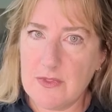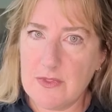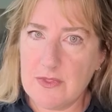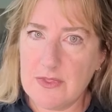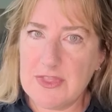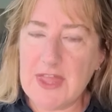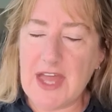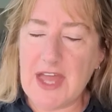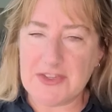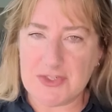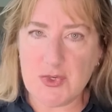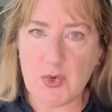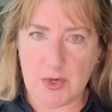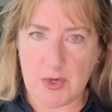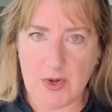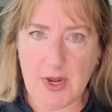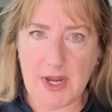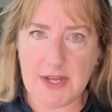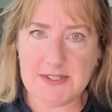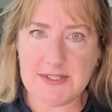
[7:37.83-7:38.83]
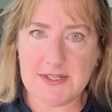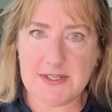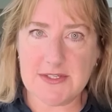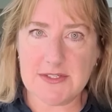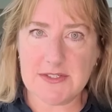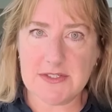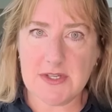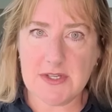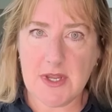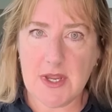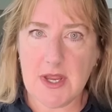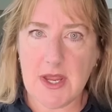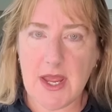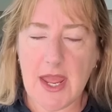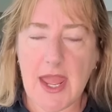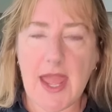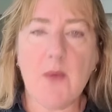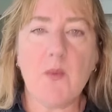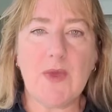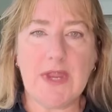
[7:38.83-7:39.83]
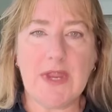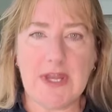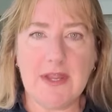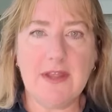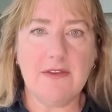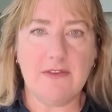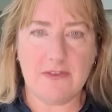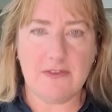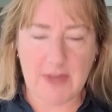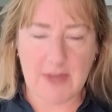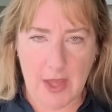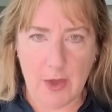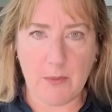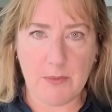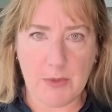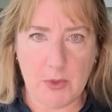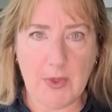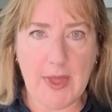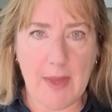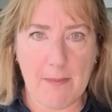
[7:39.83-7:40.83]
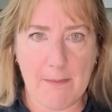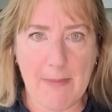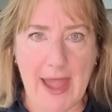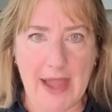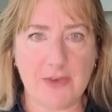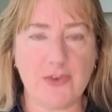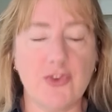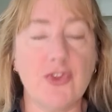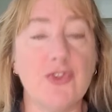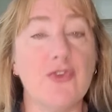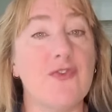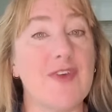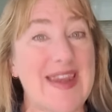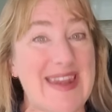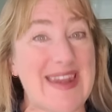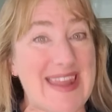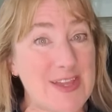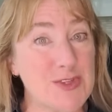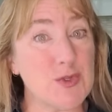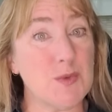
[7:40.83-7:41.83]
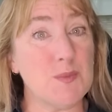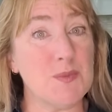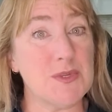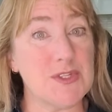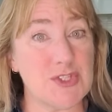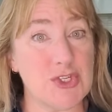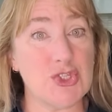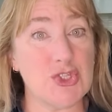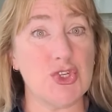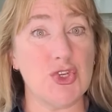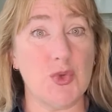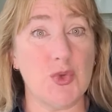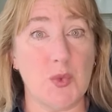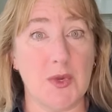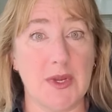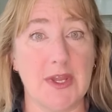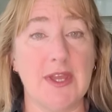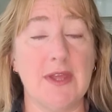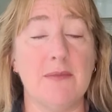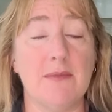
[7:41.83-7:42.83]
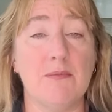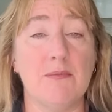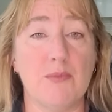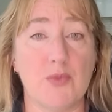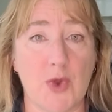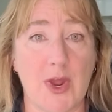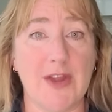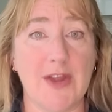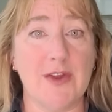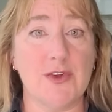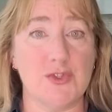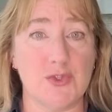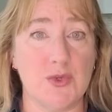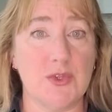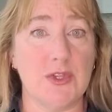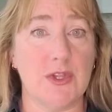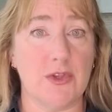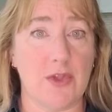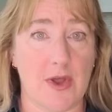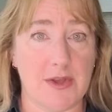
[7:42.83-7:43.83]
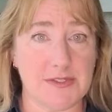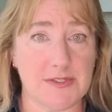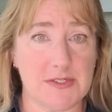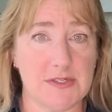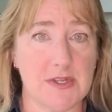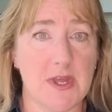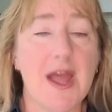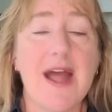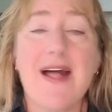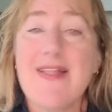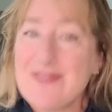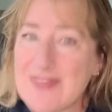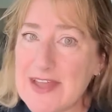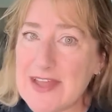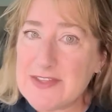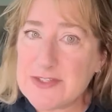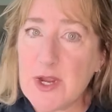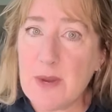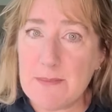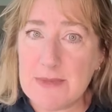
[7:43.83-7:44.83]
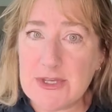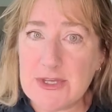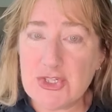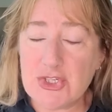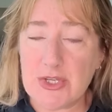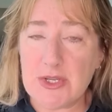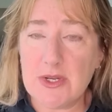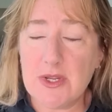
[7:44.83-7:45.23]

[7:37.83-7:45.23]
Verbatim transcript: that's your crisis, and we need to help you get back to the financial position you were in prior to the loss. That's our mission.